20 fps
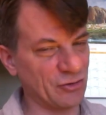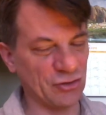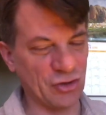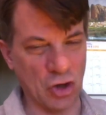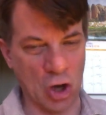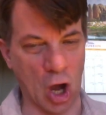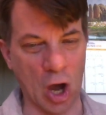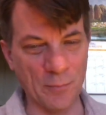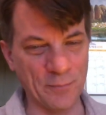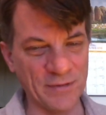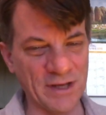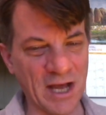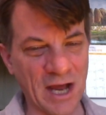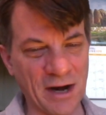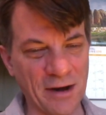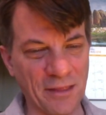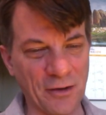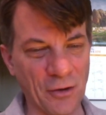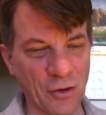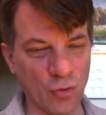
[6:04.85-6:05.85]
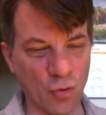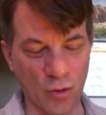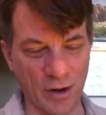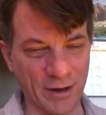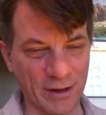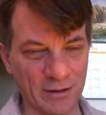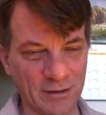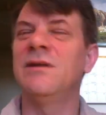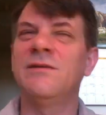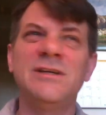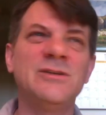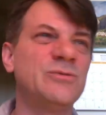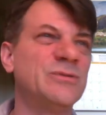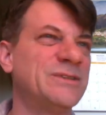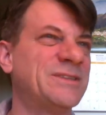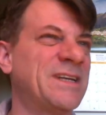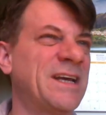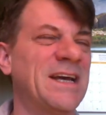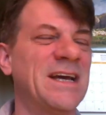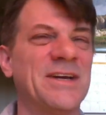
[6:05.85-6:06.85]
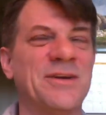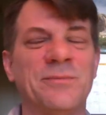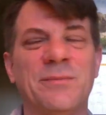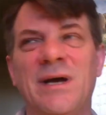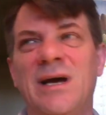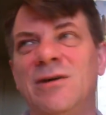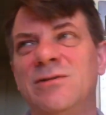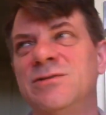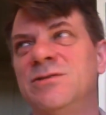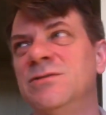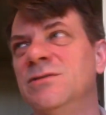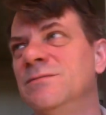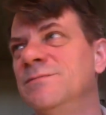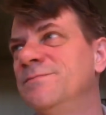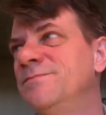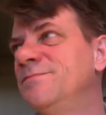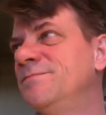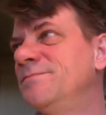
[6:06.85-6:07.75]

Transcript: was tantamount to